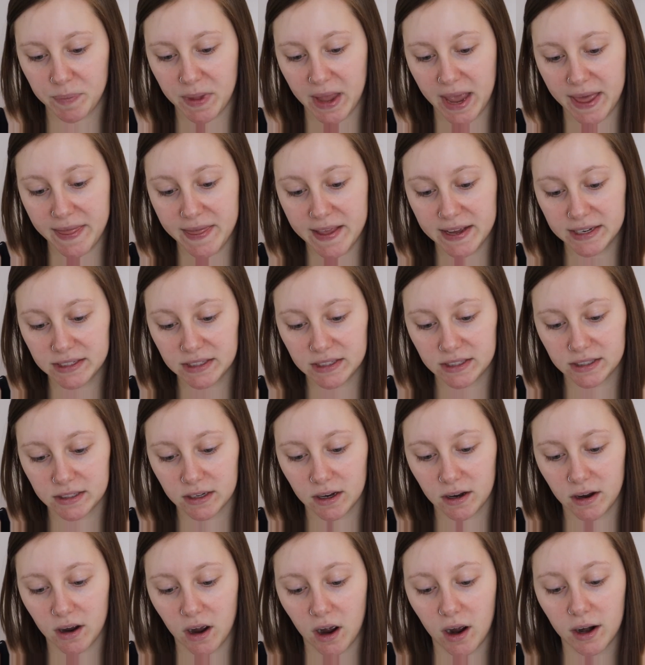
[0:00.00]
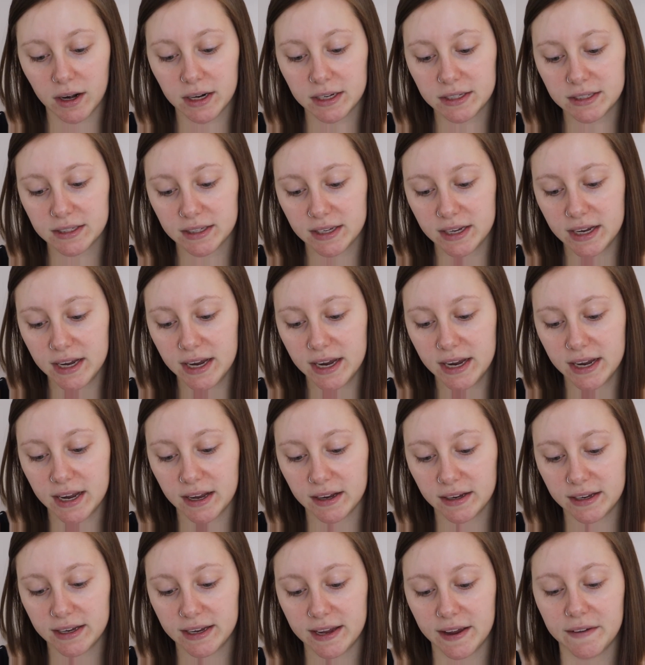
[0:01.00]
And this
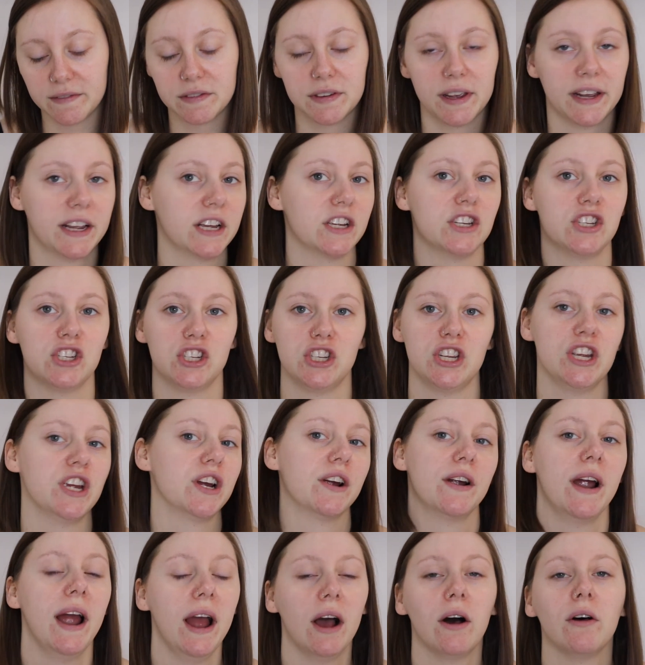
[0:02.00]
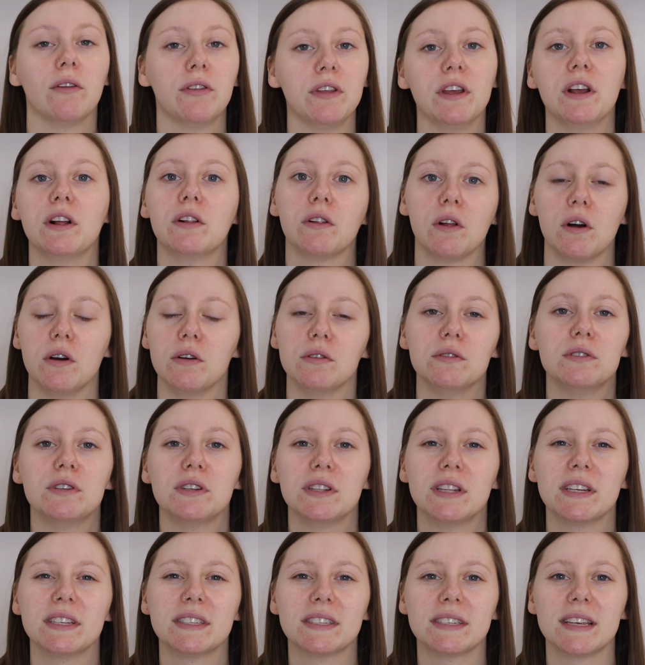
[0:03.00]
honestly gives like a sheer healthy glow to
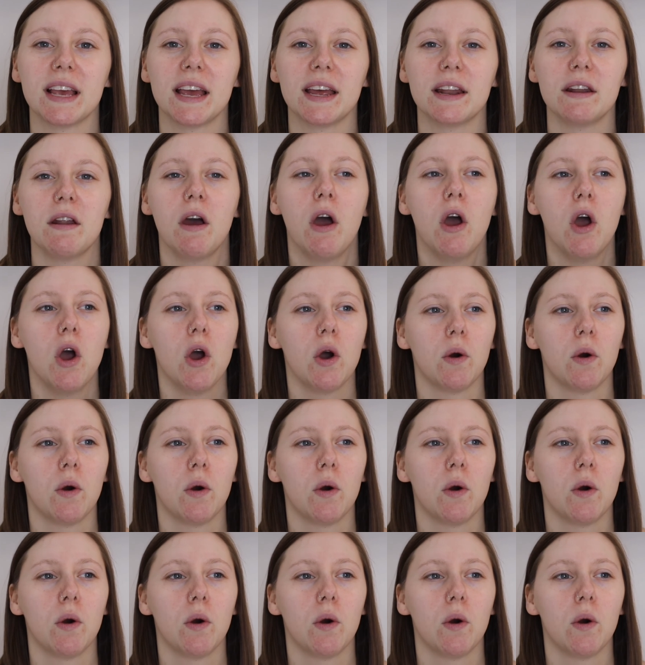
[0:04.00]
the skin